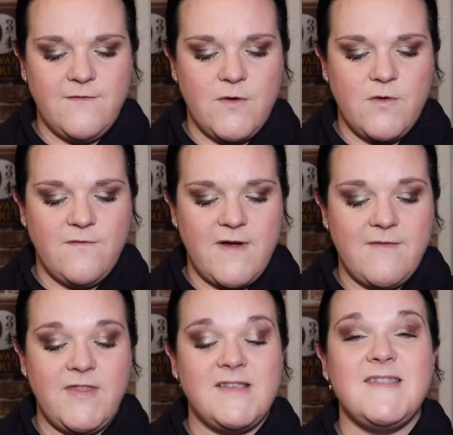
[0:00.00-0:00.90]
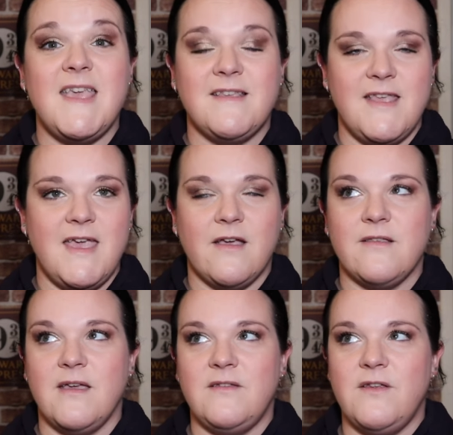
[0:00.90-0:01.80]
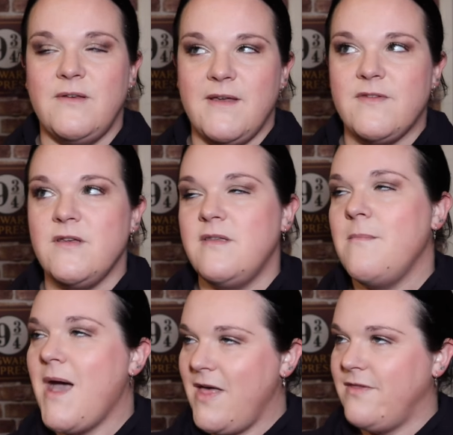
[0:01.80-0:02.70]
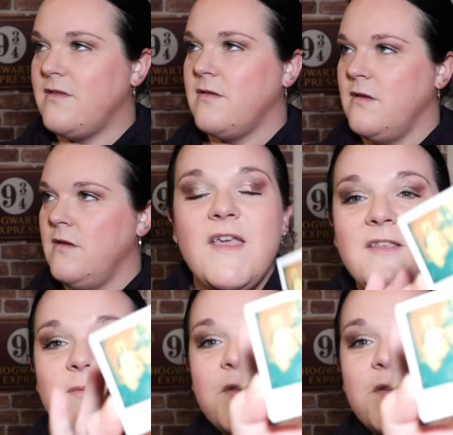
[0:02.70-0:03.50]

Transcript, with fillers: four, five, there's six here because I had two left, Susie Maths. This